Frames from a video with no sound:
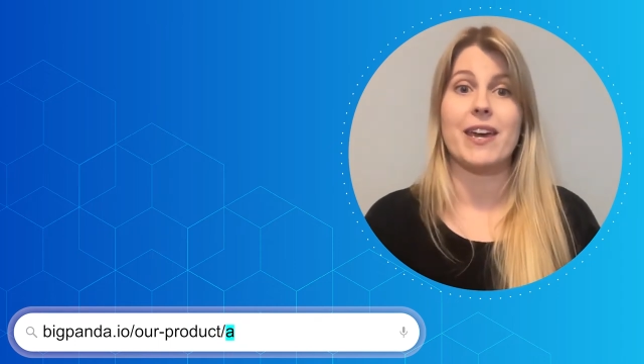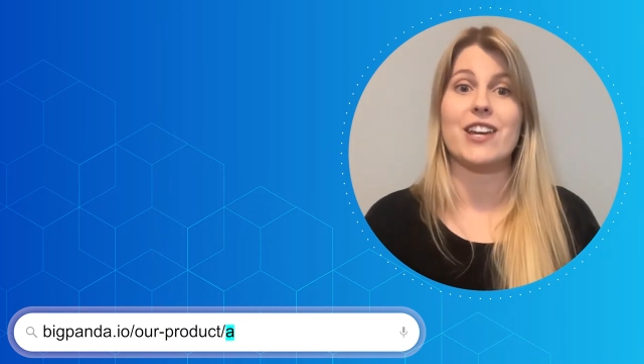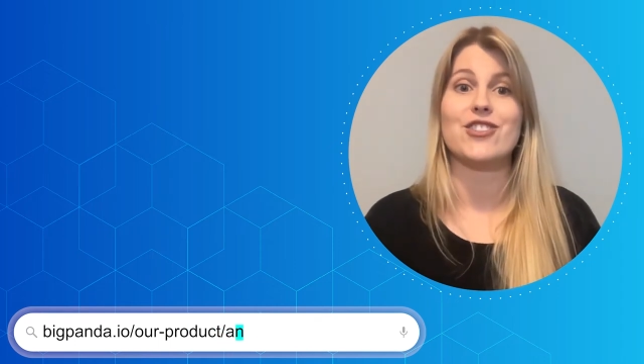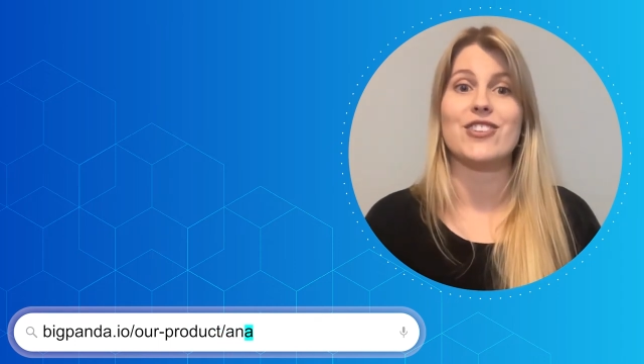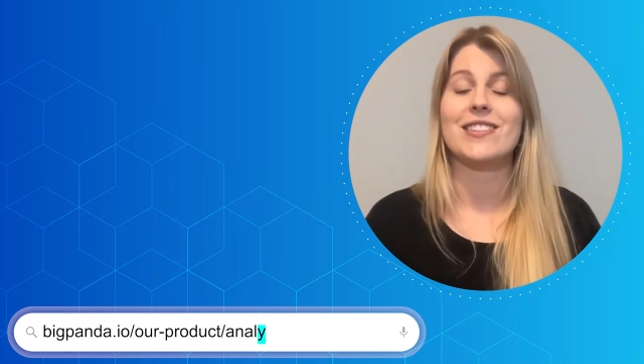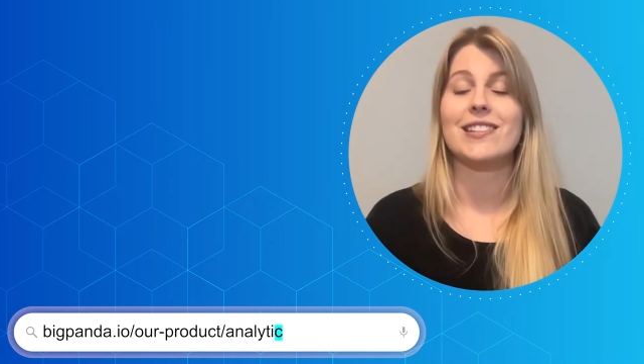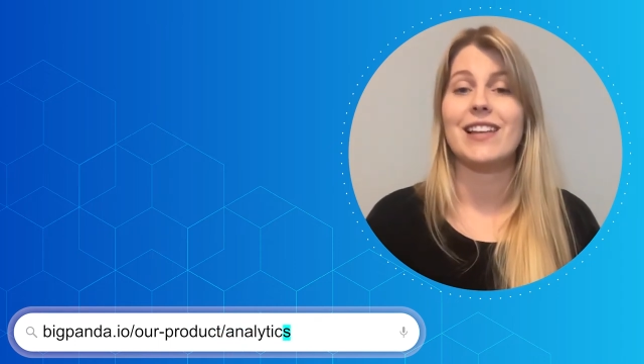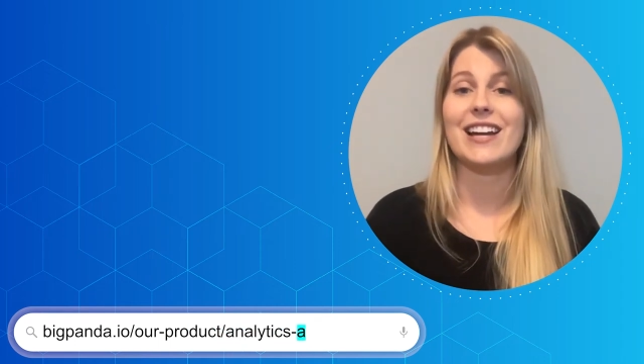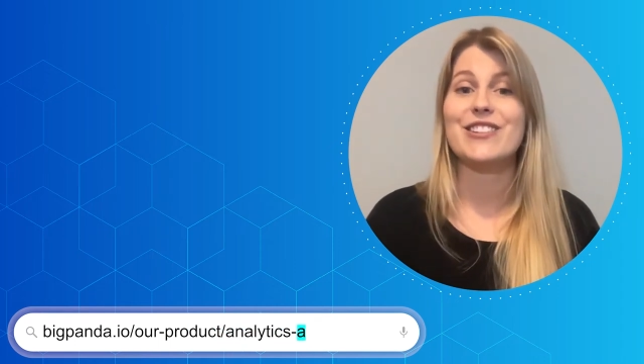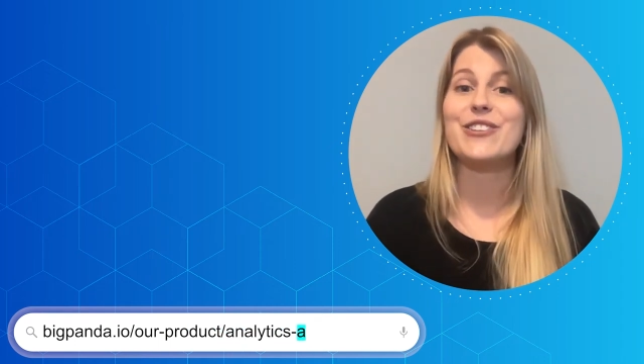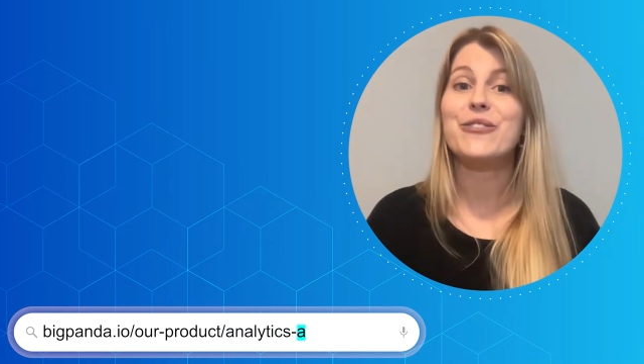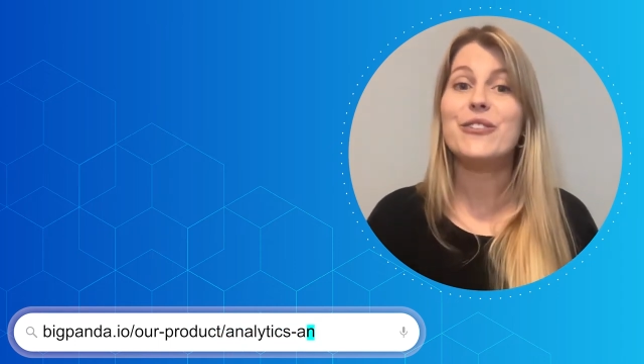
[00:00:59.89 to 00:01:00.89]
page and
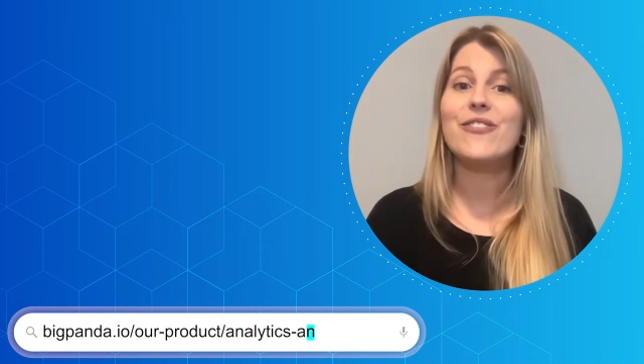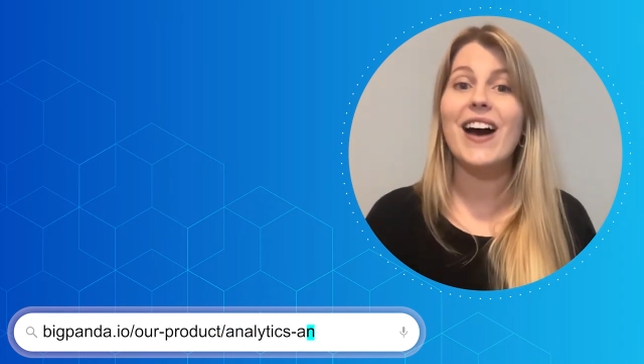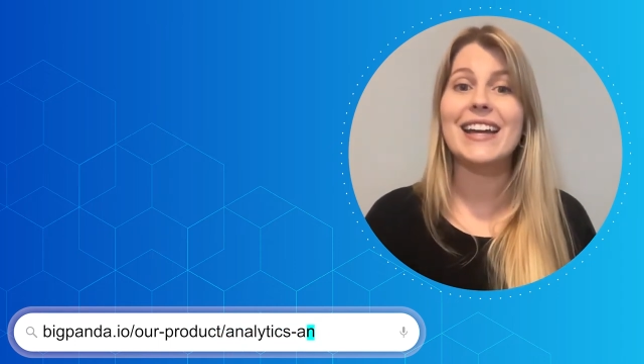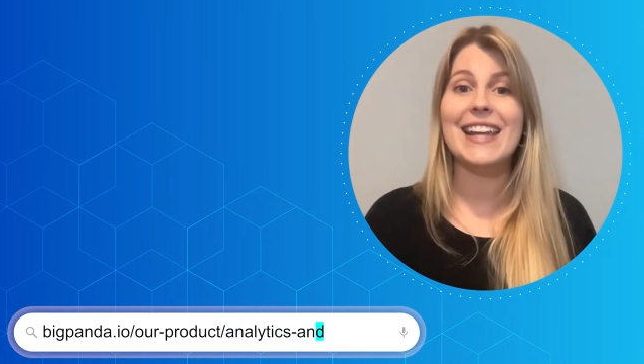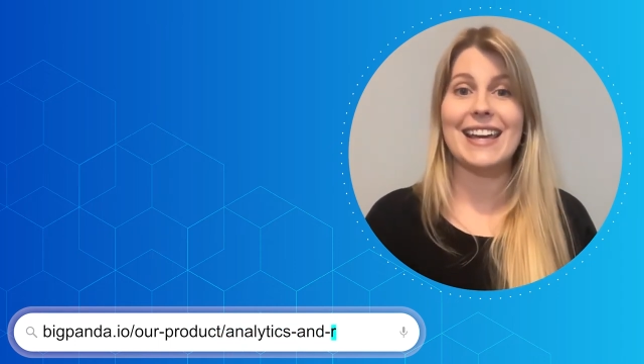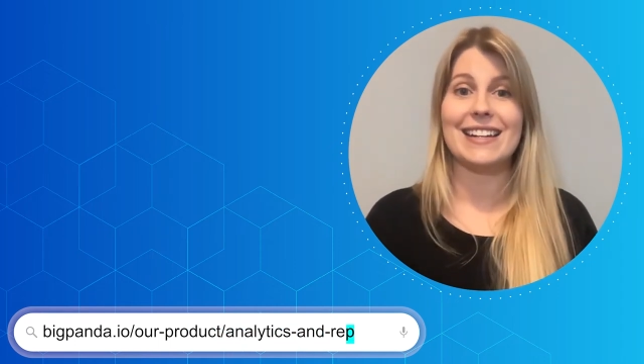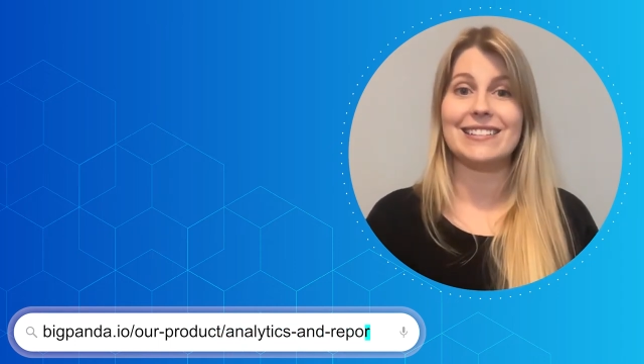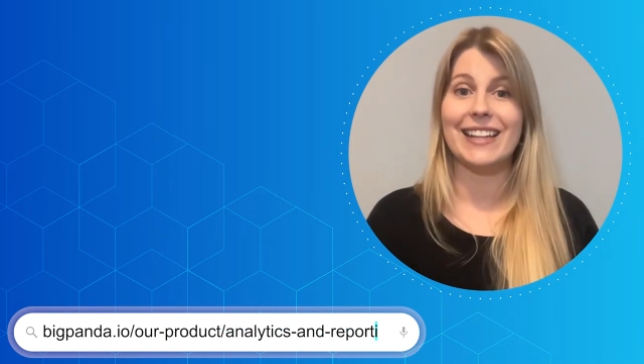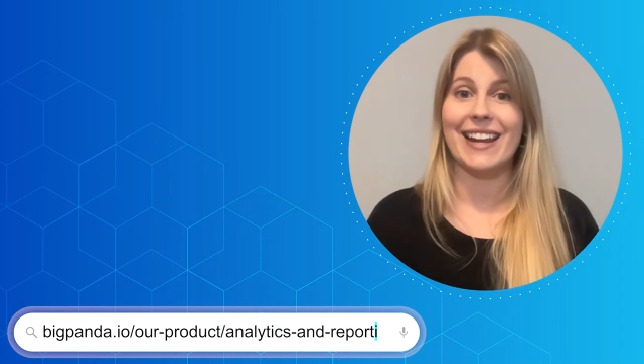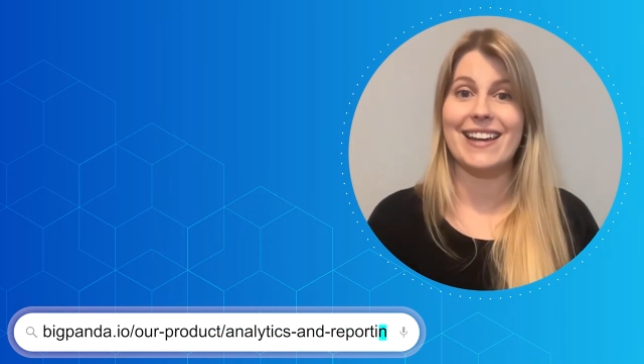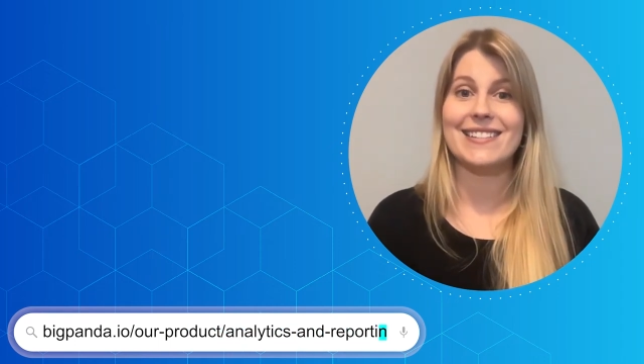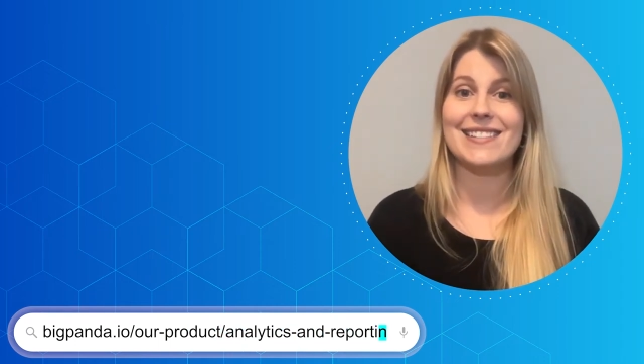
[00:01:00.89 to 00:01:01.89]
select Unified
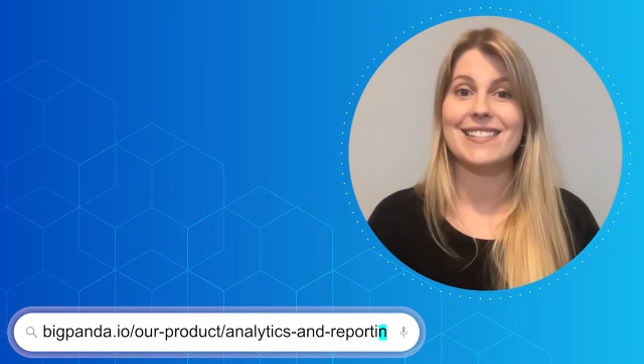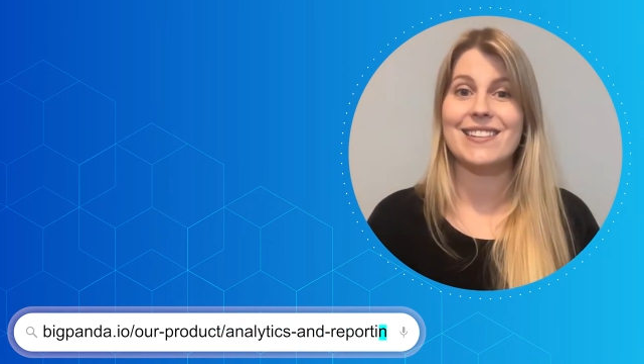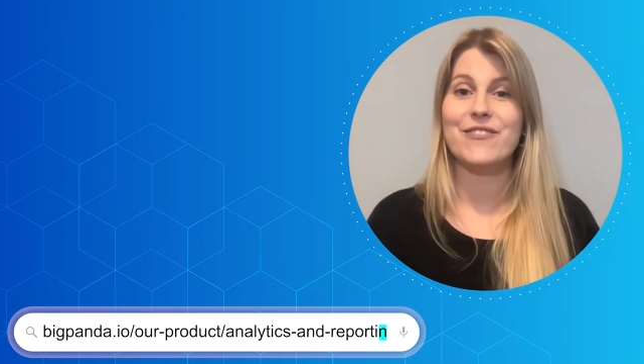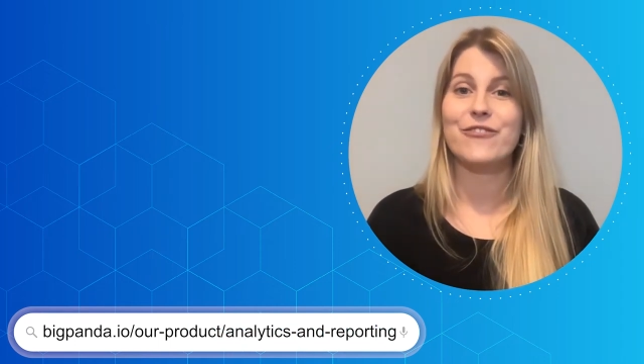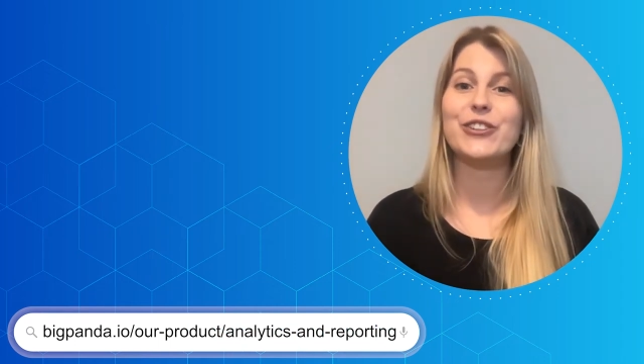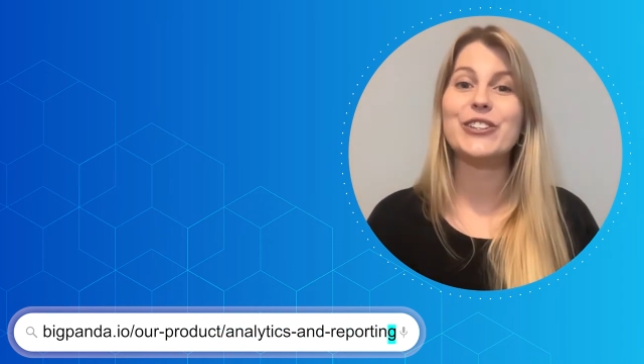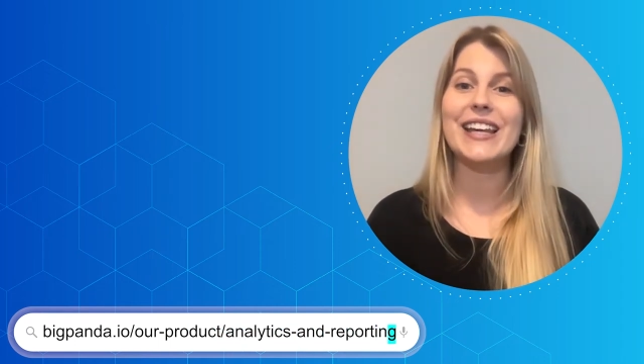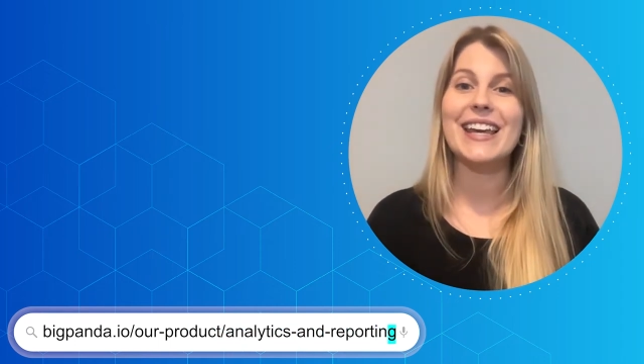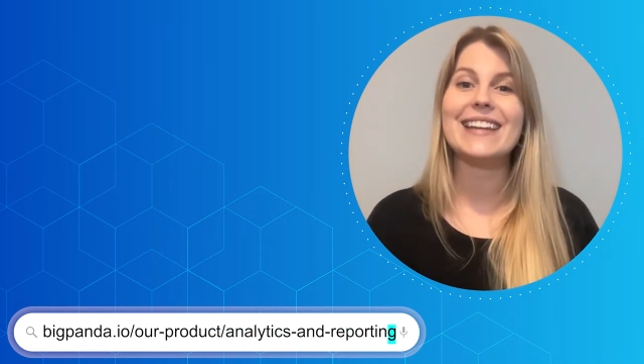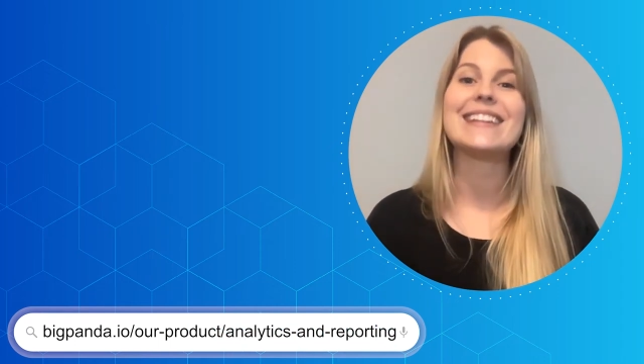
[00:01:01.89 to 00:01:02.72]
Analytics, full link